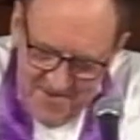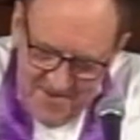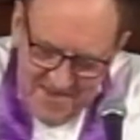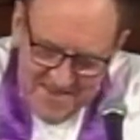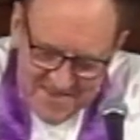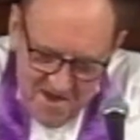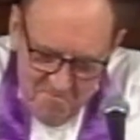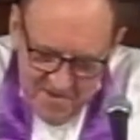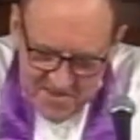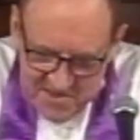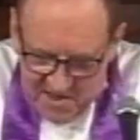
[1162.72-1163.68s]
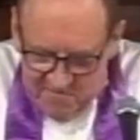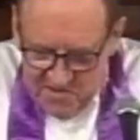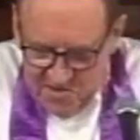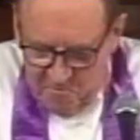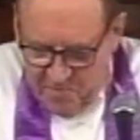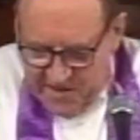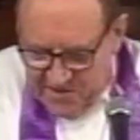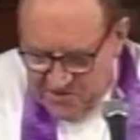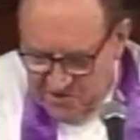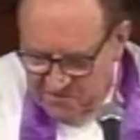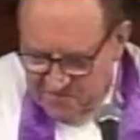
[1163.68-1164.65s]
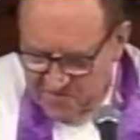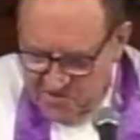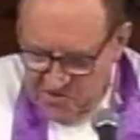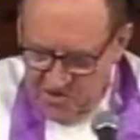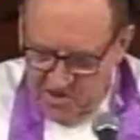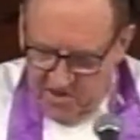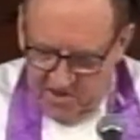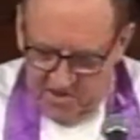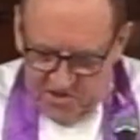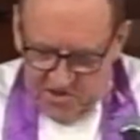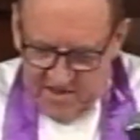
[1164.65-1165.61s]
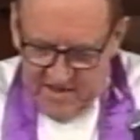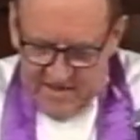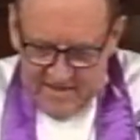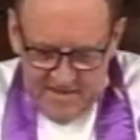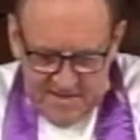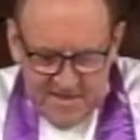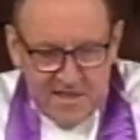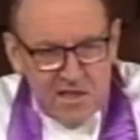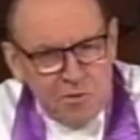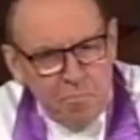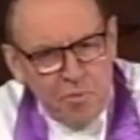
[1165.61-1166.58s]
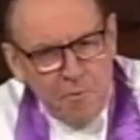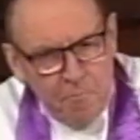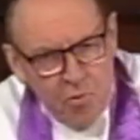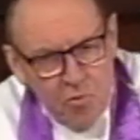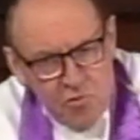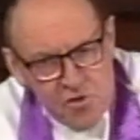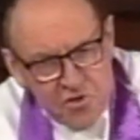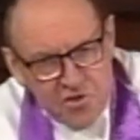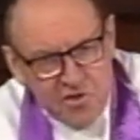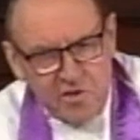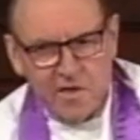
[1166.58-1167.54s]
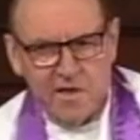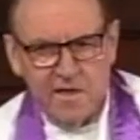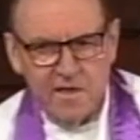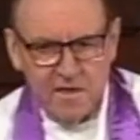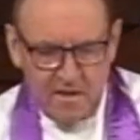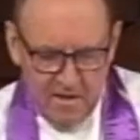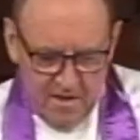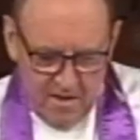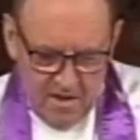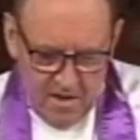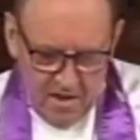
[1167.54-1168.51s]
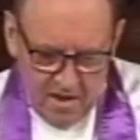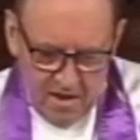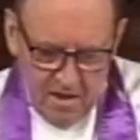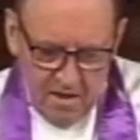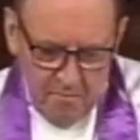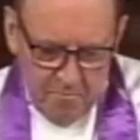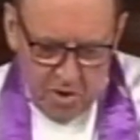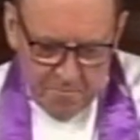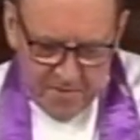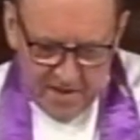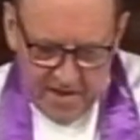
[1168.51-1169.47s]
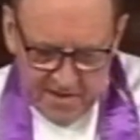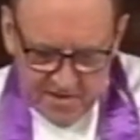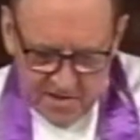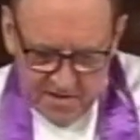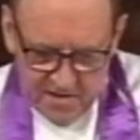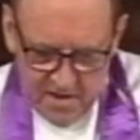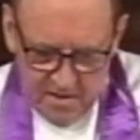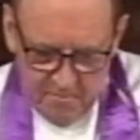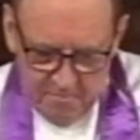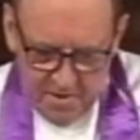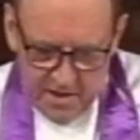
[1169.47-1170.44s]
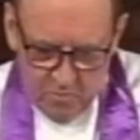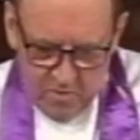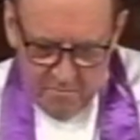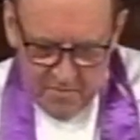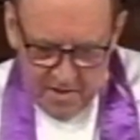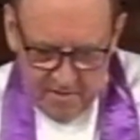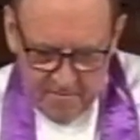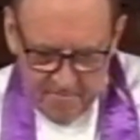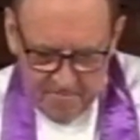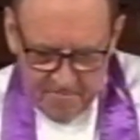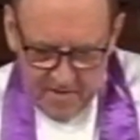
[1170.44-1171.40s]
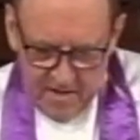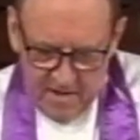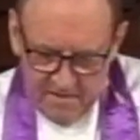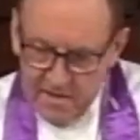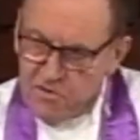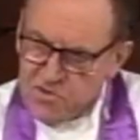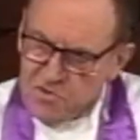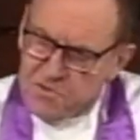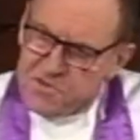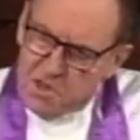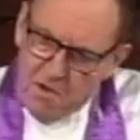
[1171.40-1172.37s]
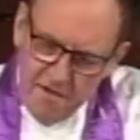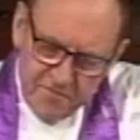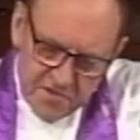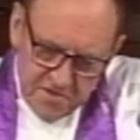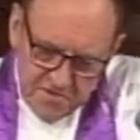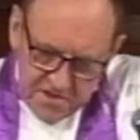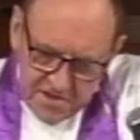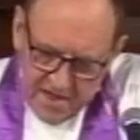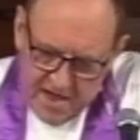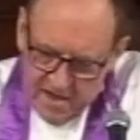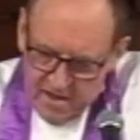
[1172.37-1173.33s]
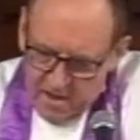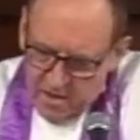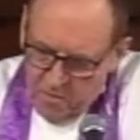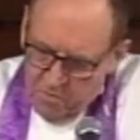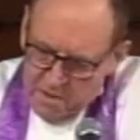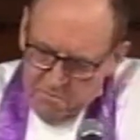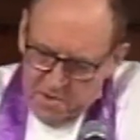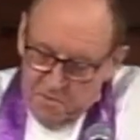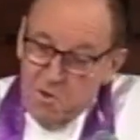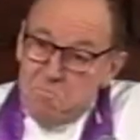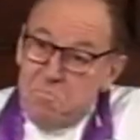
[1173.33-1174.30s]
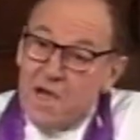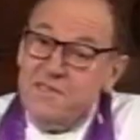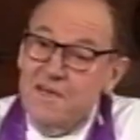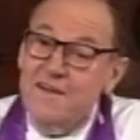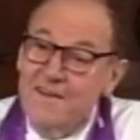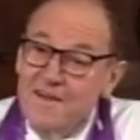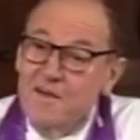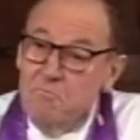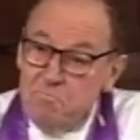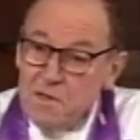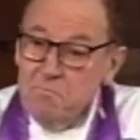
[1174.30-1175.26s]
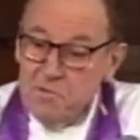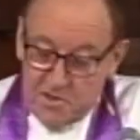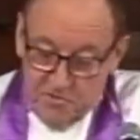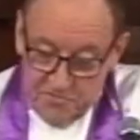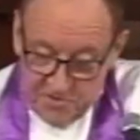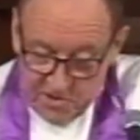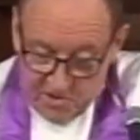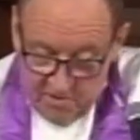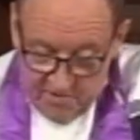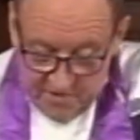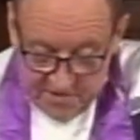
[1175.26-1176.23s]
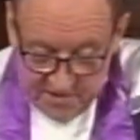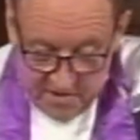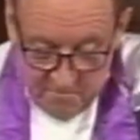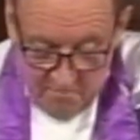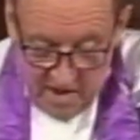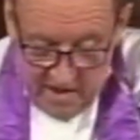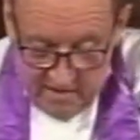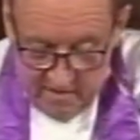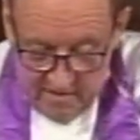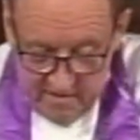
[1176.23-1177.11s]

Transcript: these comments give us a picture of the church disproportionately populated by women. And there is also evidence that women were better biblical scholars than men,